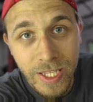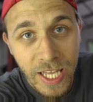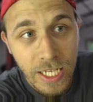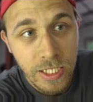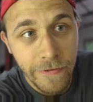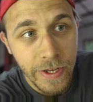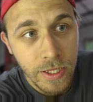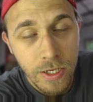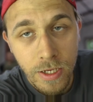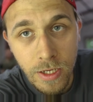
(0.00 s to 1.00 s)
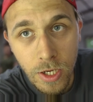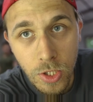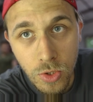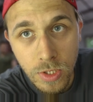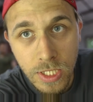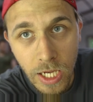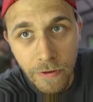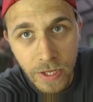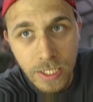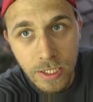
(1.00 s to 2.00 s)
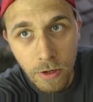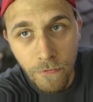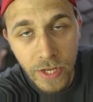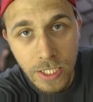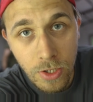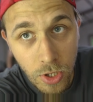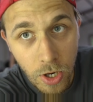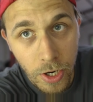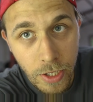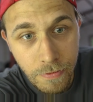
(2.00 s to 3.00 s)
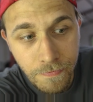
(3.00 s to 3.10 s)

a test fit to see if it still fits on the car.